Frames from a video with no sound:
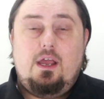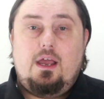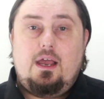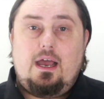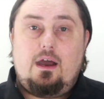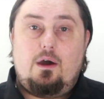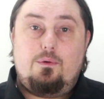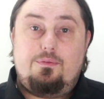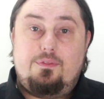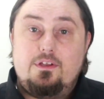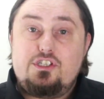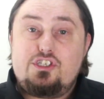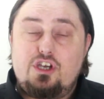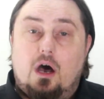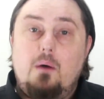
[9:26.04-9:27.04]
how the
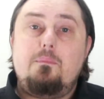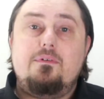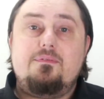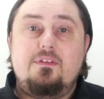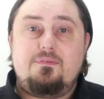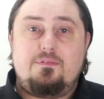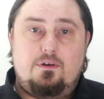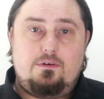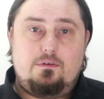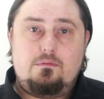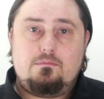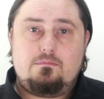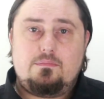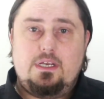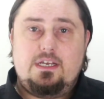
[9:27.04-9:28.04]
top of the funnel
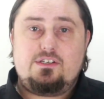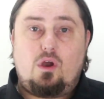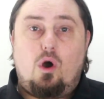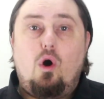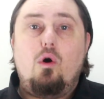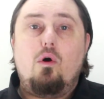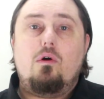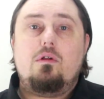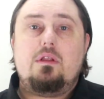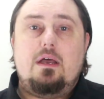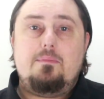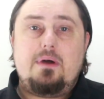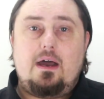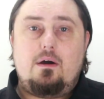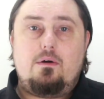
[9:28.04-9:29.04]
is all
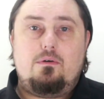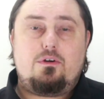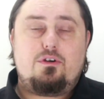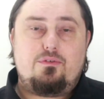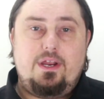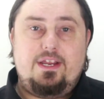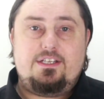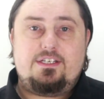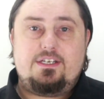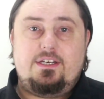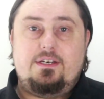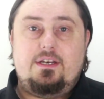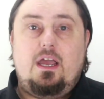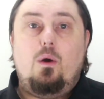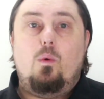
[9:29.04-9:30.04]
about creating
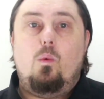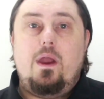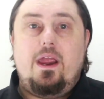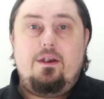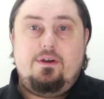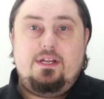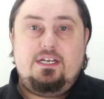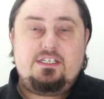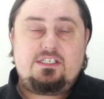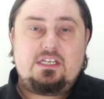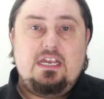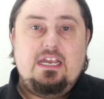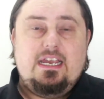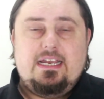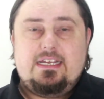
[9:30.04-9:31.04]
awareness.
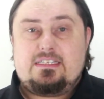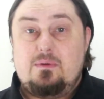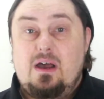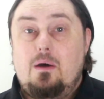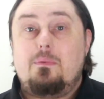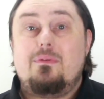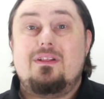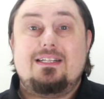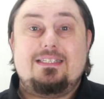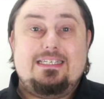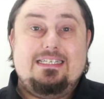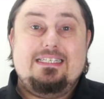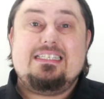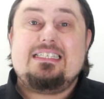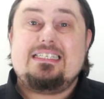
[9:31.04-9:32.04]
It's about planting
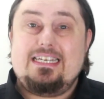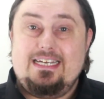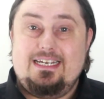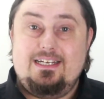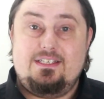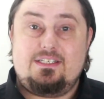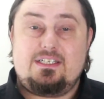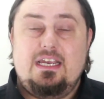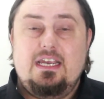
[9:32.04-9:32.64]
seeds,